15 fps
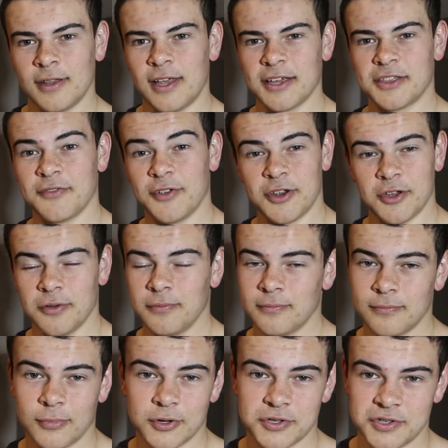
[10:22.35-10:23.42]
Like the video,
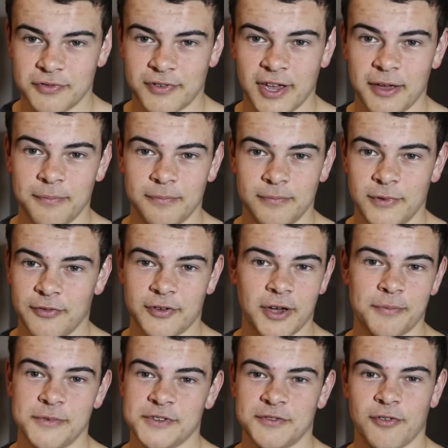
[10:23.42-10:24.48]
because you've
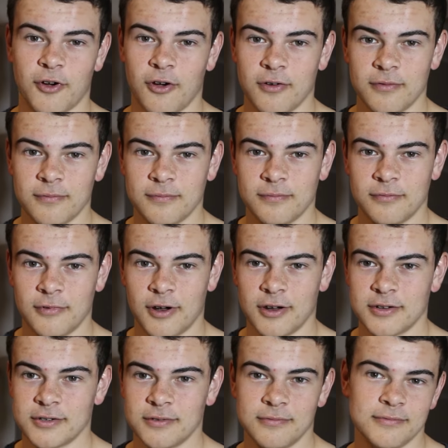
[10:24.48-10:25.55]
come this far, right?